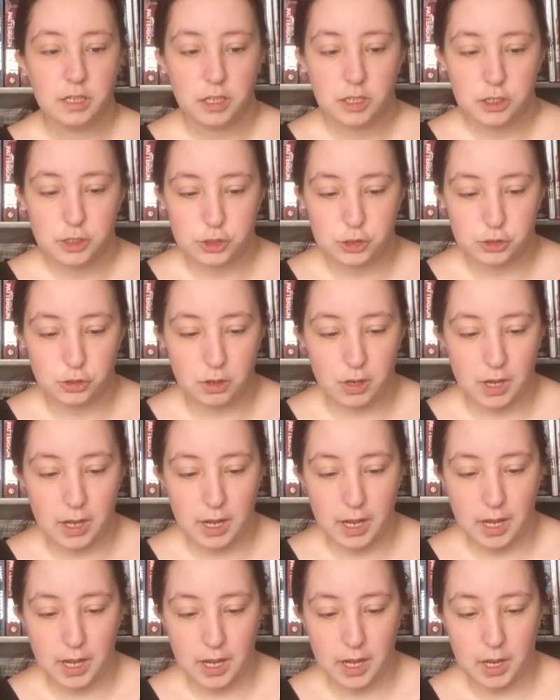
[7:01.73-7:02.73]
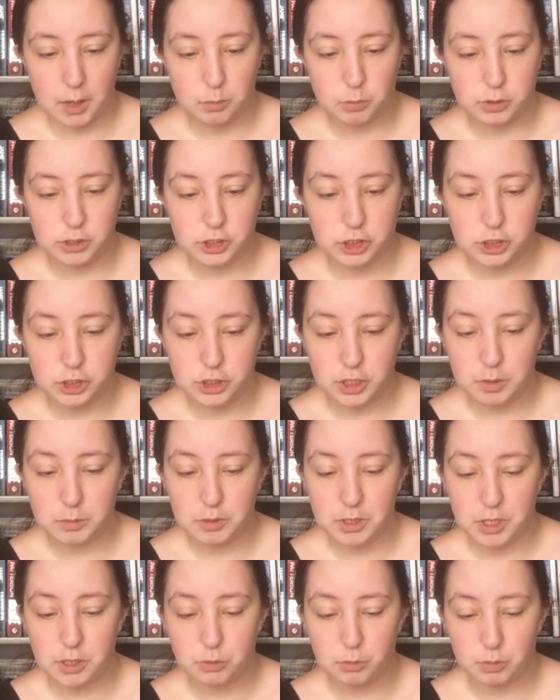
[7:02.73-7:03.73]
So I'm pretty sure I'm
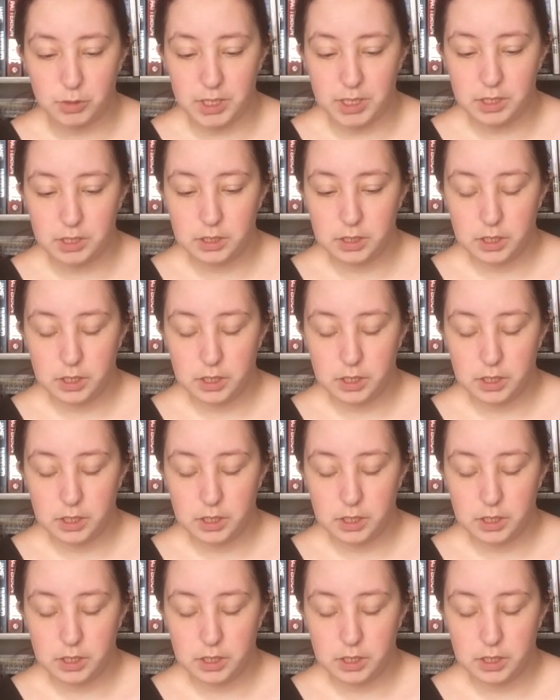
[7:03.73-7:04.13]
going to read